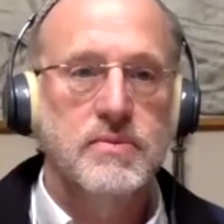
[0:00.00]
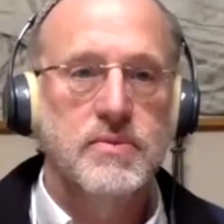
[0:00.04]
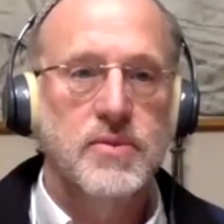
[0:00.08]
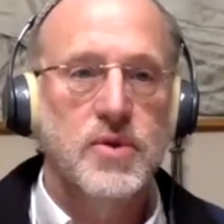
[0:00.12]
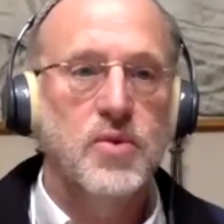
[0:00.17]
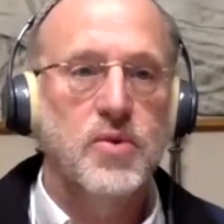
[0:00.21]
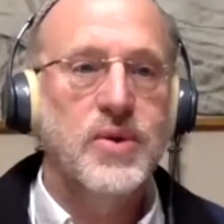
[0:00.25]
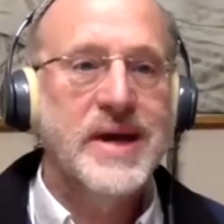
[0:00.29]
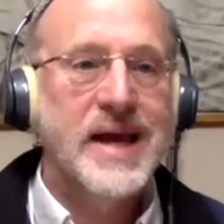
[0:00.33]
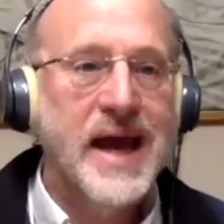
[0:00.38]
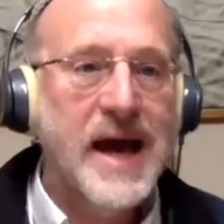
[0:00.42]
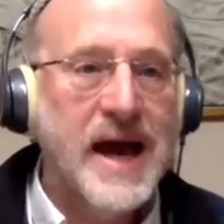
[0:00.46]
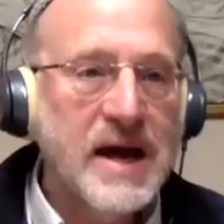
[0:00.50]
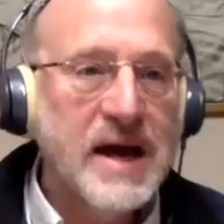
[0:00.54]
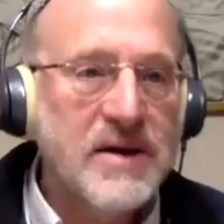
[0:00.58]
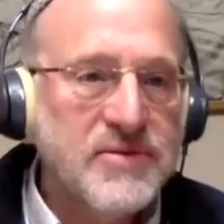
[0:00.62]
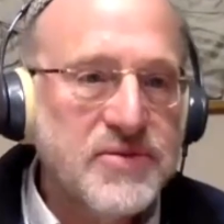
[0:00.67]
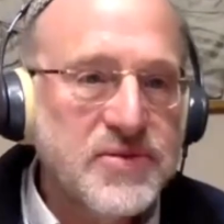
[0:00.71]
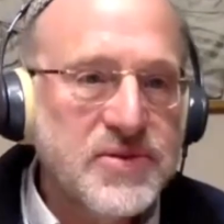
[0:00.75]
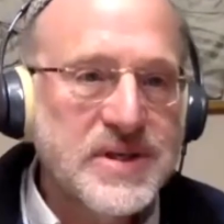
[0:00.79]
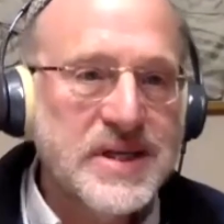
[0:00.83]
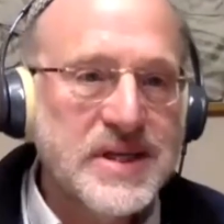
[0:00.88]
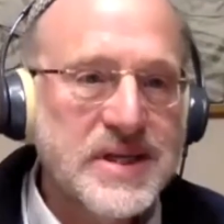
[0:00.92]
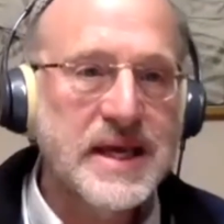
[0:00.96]
We
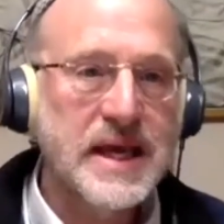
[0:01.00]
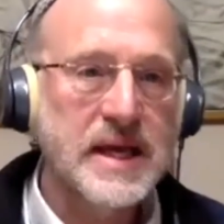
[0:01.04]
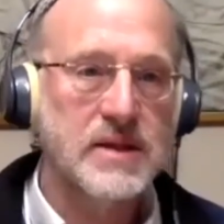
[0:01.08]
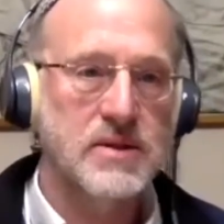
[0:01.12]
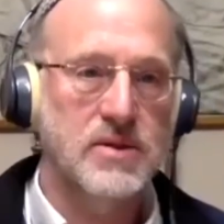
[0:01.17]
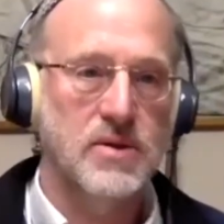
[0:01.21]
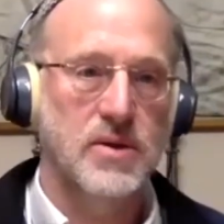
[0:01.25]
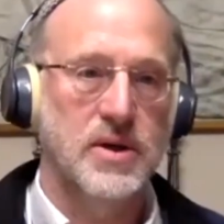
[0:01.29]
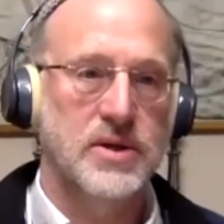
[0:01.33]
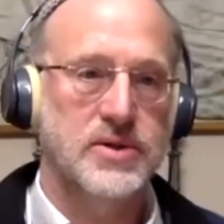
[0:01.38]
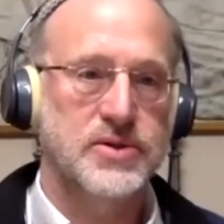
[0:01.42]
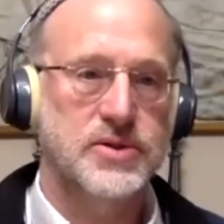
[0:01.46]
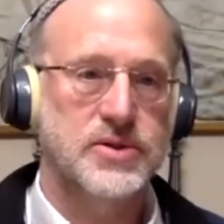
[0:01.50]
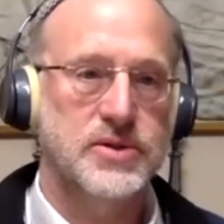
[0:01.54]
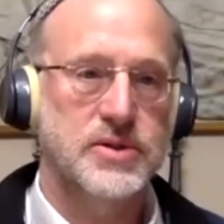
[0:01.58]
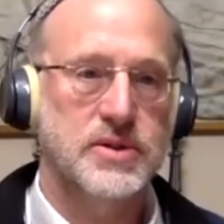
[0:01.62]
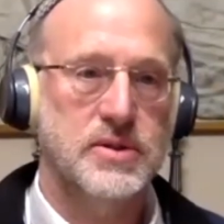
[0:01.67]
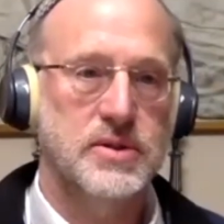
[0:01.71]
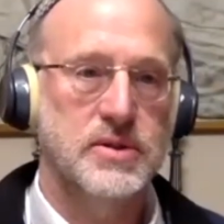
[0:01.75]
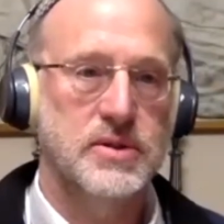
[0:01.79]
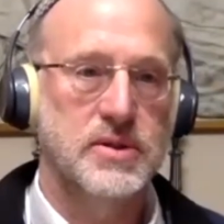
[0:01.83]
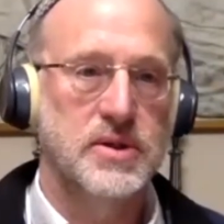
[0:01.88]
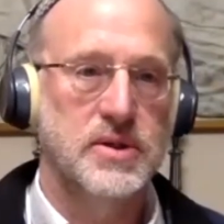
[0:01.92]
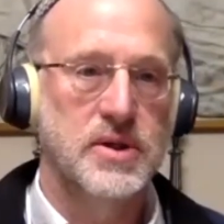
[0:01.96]
have to get lost.
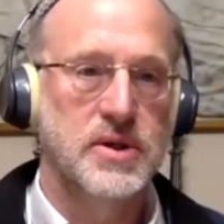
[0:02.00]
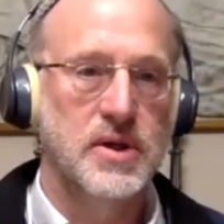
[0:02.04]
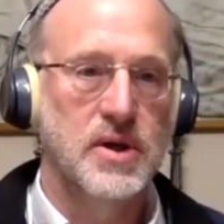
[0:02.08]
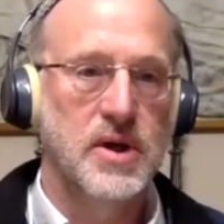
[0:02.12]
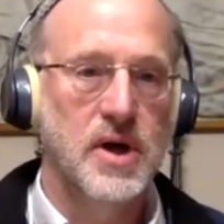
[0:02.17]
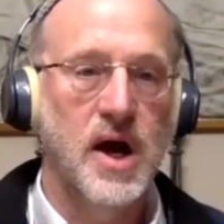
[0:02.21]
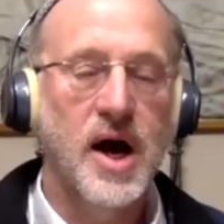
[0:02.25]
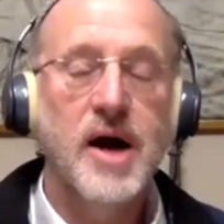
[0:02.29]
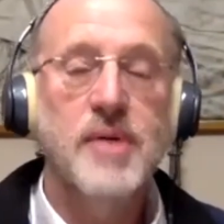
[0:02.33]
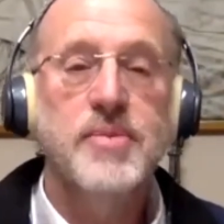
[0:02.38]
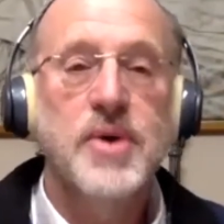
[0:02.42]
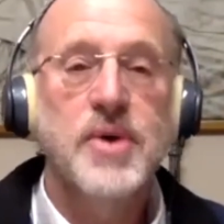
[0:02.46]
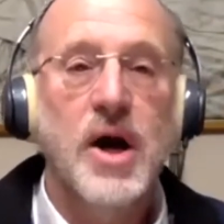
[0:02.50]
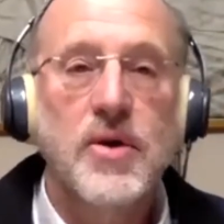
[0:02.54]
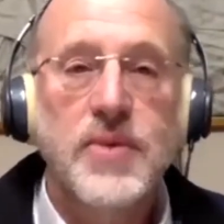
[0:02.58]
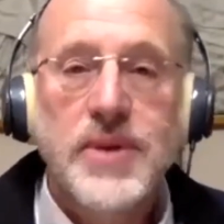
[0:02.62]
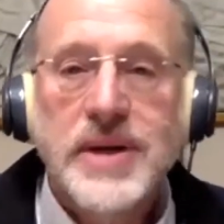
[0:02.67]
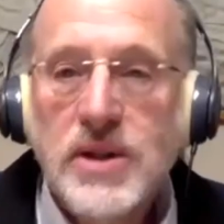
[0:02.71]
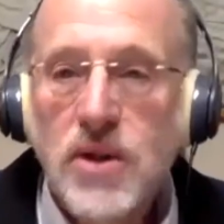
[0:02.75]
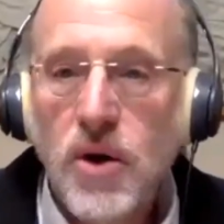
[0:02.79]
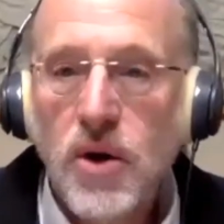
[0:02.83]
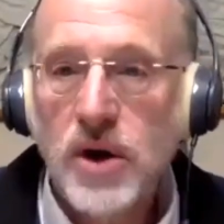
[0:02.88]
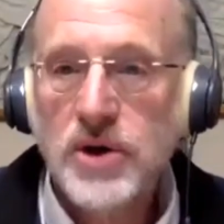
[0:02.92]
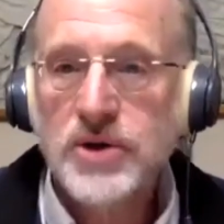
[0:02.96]
But are we
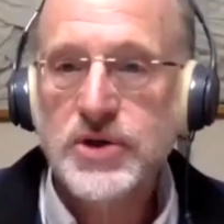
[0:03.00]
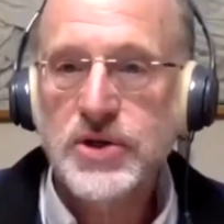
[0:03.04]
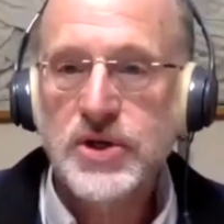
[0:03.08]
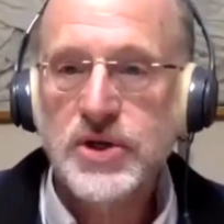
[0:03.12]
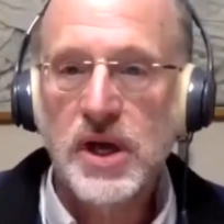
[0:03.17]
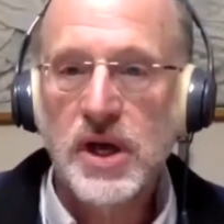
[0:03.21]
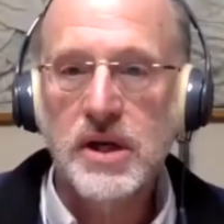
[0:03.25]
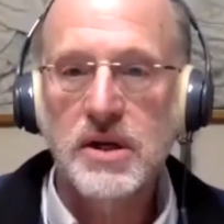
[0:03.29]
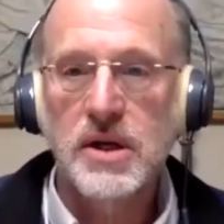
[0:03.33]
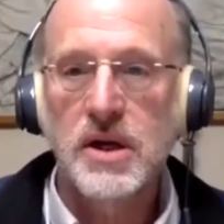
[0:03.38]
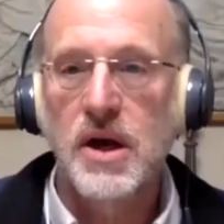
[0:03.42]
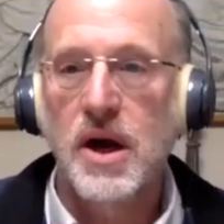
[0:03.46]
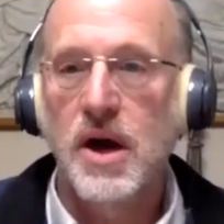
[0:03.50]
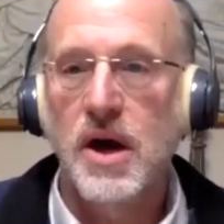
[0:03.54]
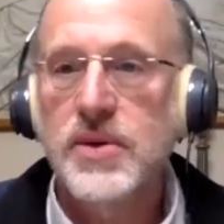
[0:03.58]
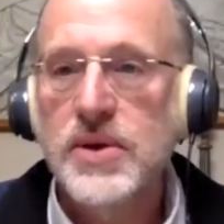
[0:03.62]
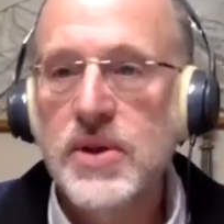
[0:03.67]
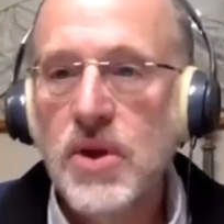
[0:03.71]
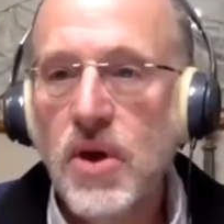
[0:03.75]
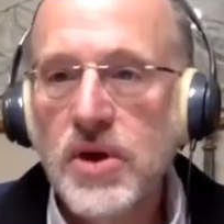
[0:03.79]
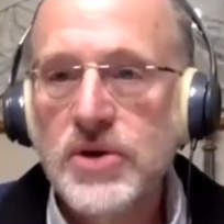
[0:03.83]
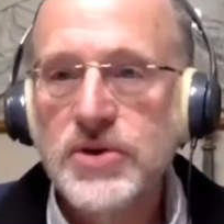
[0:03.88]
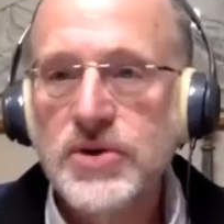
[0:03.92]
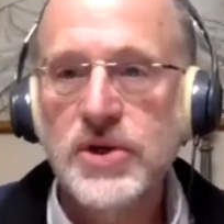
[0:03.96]
lost yet? Are we
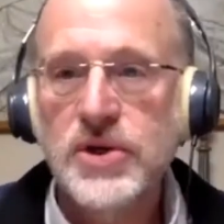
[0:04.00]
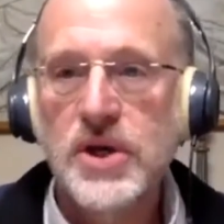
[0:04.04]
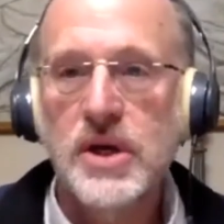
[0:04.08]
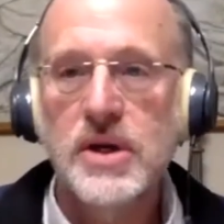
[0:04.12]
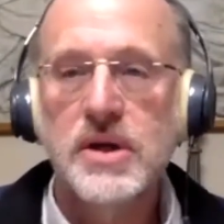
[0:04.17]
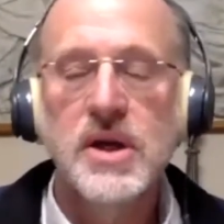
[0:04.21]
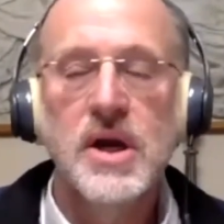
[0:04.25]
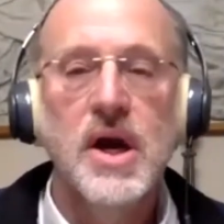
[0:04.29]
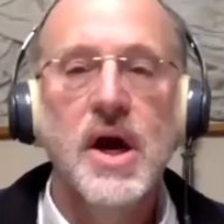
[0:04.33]
lost yet?